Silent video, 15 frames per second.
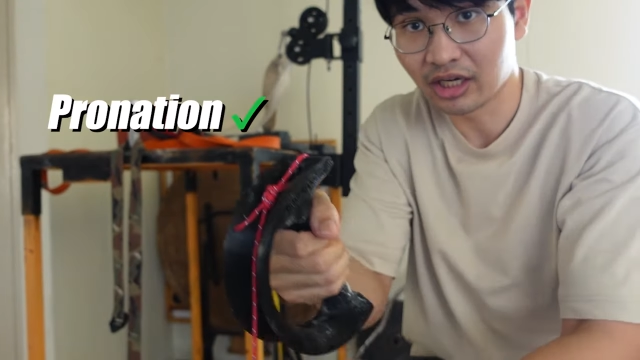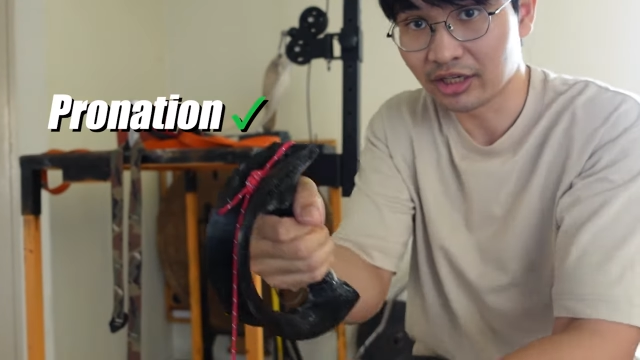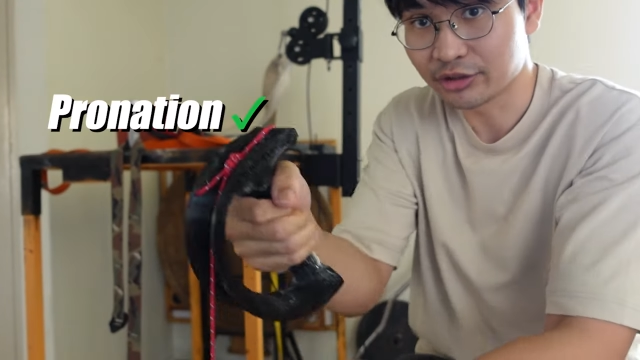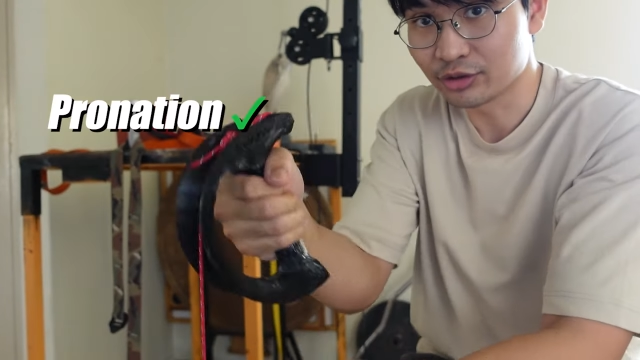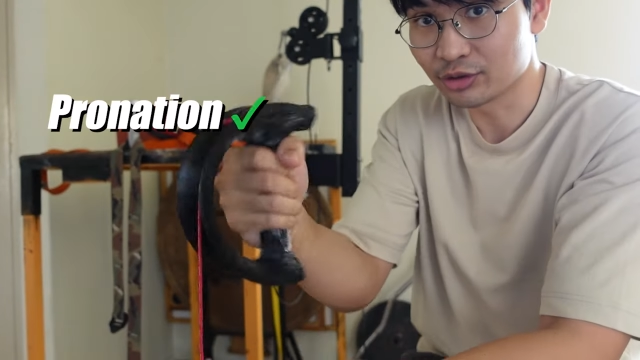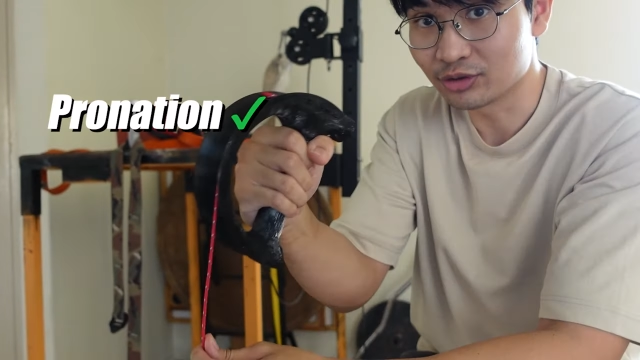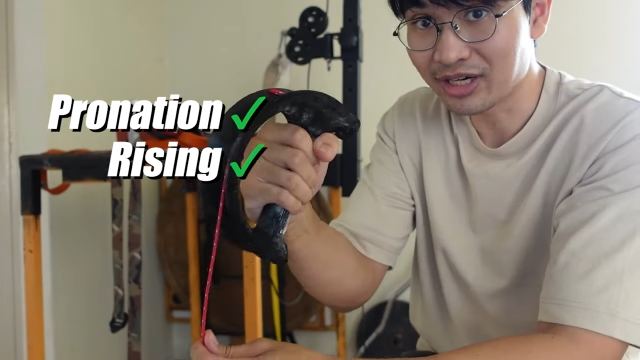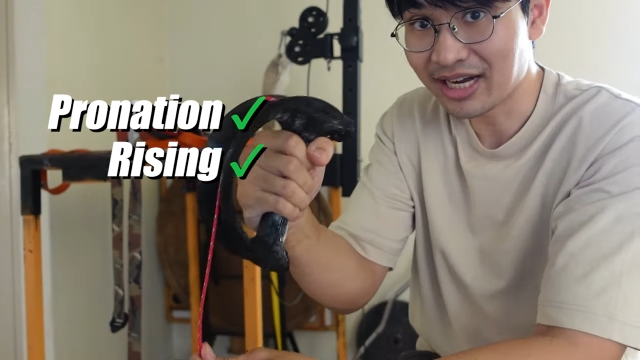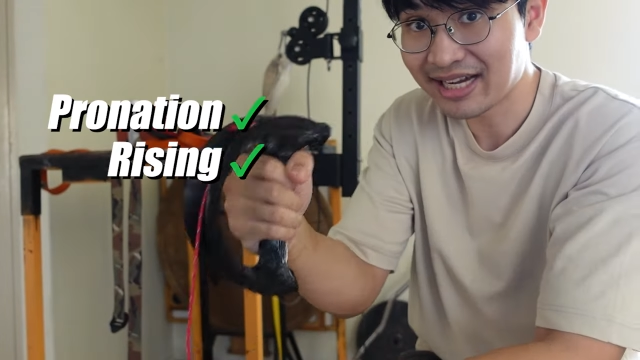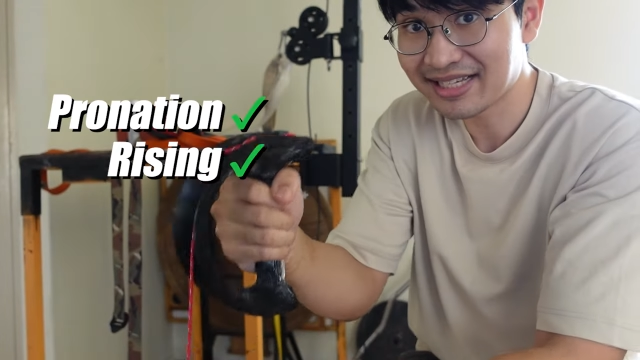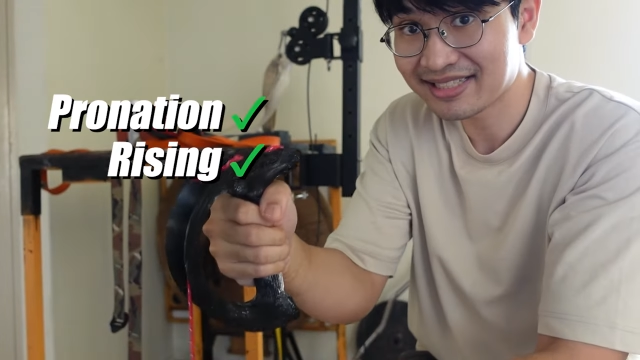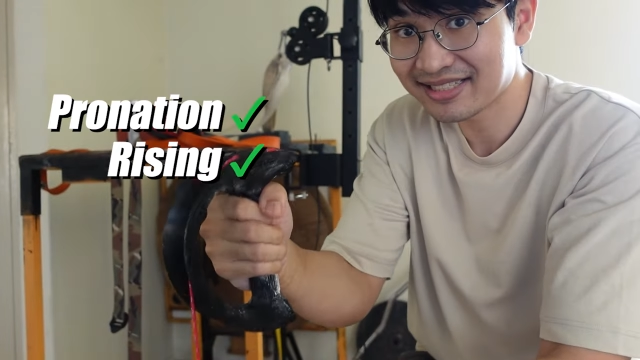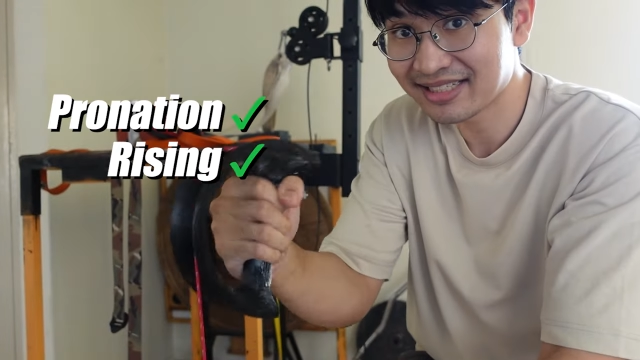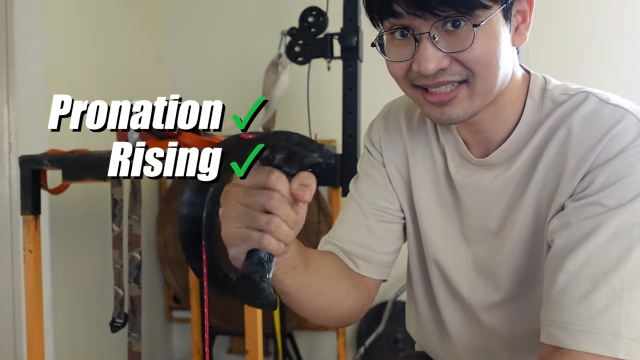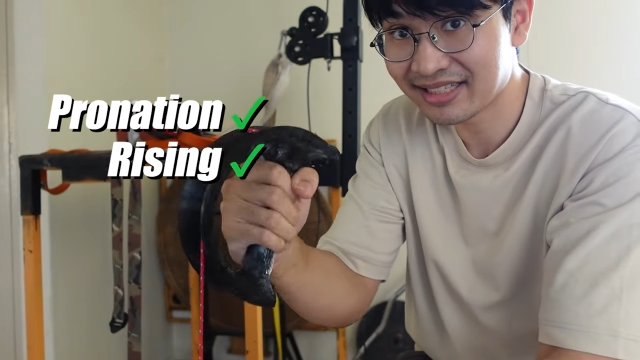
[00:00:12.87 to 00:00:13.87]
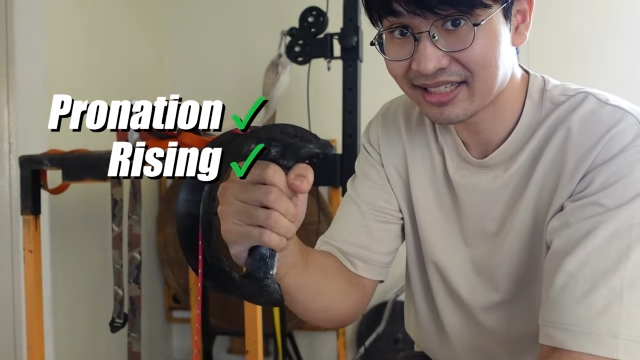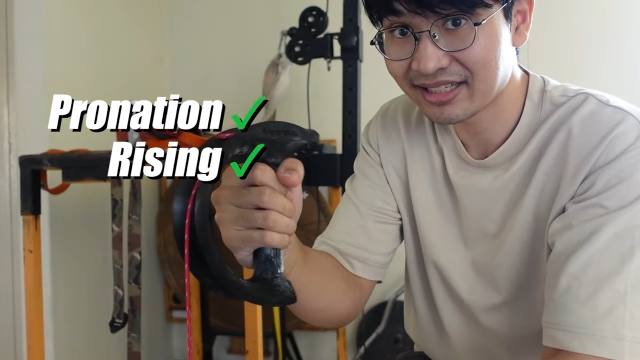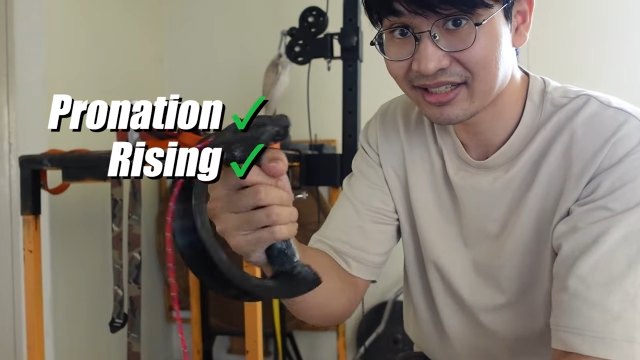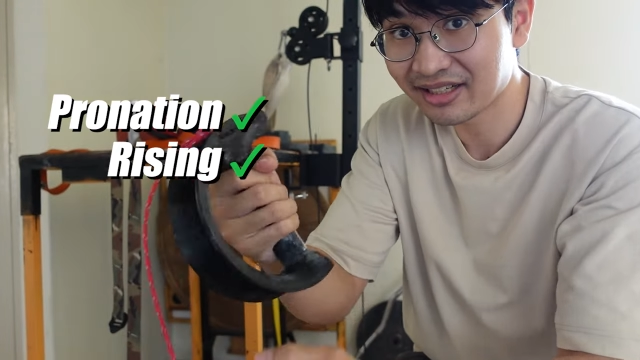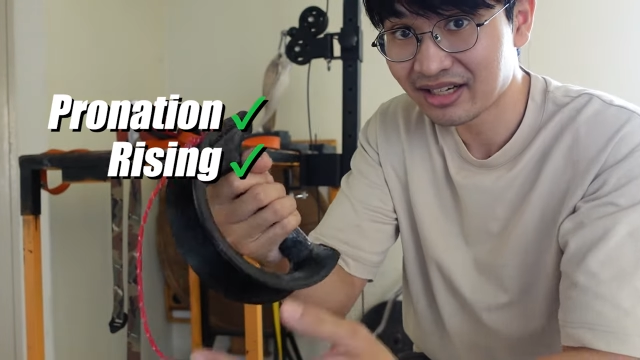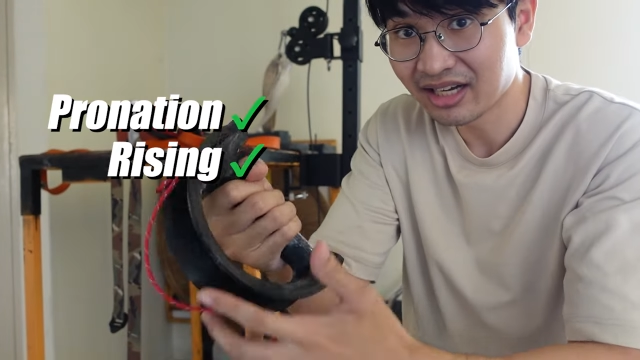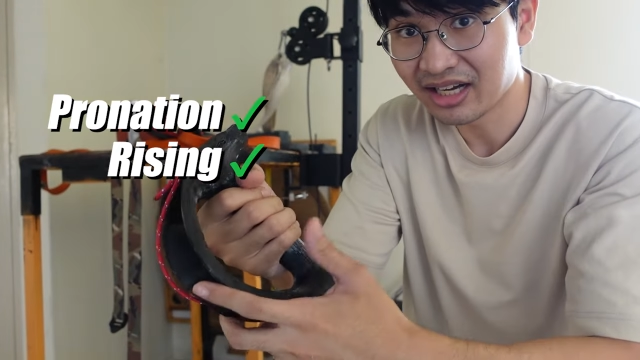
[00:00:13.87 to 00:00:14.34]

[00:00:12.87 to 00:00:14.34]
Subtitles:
your rising,